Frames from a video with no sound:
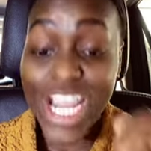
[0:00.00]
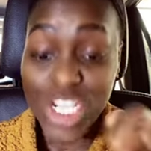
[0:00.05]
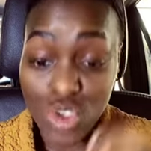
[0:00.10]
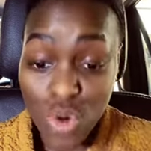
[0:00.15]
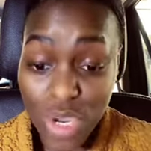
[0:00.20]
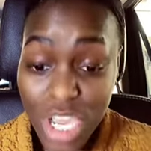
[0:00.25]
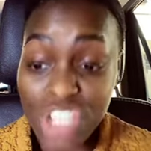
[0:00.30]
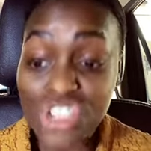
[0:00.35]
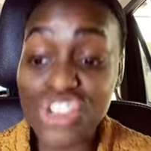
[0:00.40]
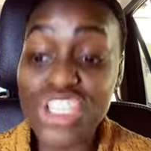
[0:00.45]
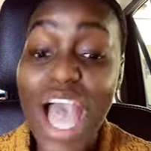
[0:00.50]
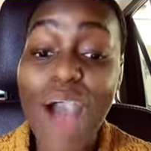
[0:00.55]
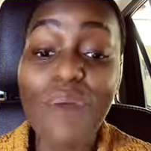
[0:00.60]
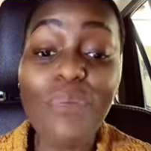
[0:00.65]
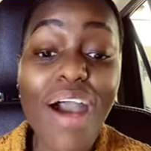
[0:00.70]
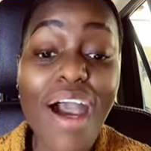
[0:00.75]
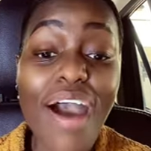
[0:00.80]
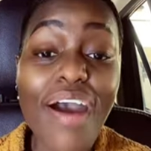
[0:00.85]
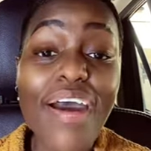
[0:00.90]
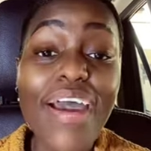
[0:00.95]
I took a
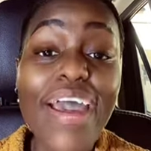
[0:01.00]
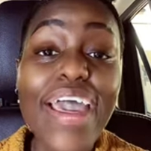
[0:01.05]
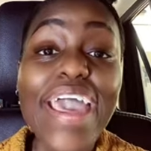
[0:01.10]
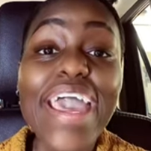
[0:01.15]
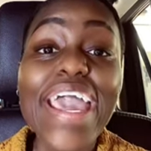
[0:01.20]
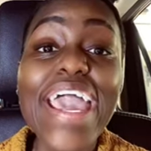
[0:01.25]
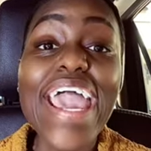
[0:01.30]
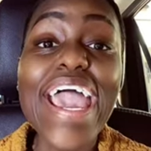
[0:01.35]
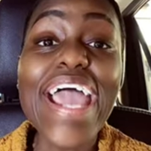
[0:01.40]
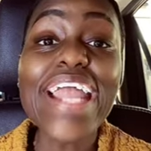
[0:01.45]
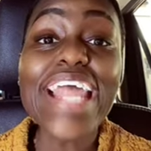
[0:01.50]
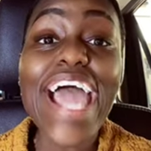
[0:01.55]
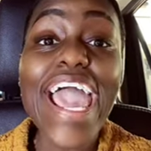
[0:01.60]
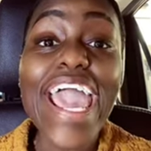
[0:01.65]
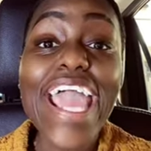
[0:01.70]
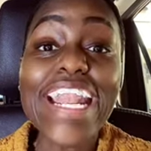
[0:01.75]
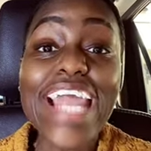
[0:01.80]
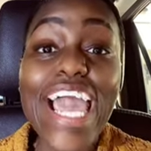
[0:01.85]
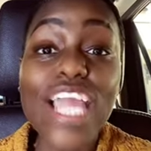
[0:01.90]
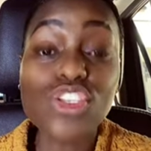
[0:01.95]
shower and
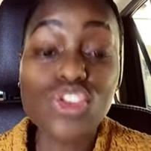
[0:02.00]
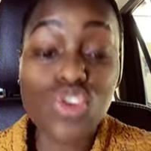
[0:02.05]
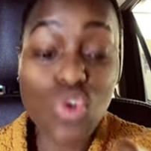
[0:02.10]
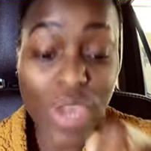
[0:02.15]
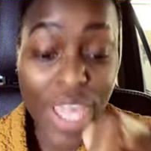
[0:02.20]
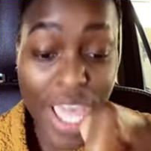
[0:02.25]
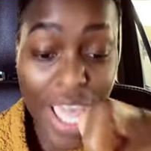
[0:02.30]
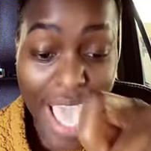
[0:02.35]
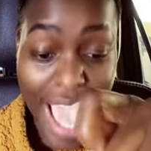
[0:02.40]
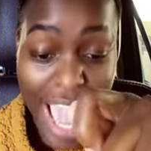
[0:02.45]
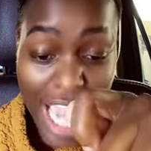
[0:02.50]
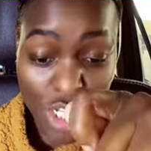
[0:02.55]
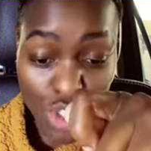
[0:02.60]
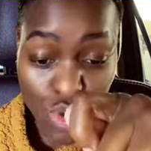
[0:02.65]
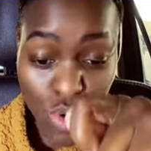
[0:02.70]
I took an